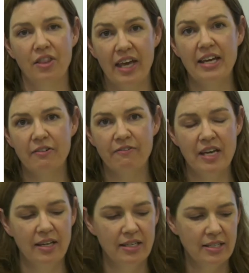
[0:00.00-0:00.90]
they can
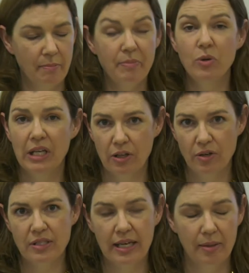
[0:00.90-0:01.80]
feed into building
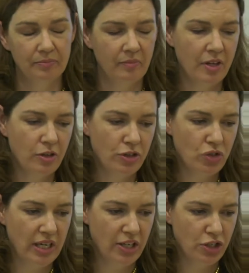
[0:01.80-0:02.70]
those
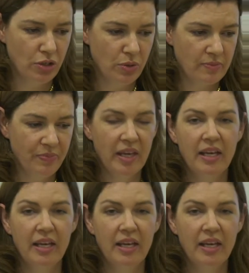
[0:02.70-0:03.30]
triage tools.